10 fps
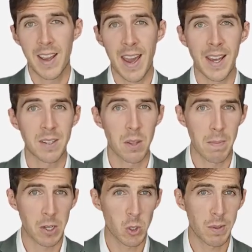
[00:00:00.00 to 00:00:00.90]
and the
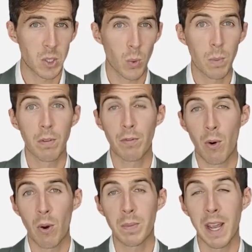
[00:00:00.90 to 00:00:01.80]
measurements were
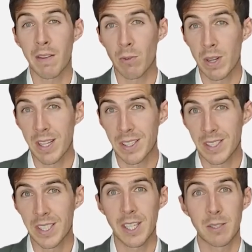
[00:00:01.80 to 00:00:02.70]
performed every
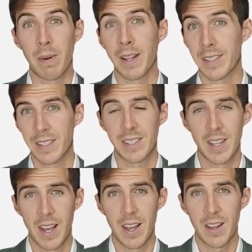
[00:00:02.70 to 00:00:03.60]
6 months.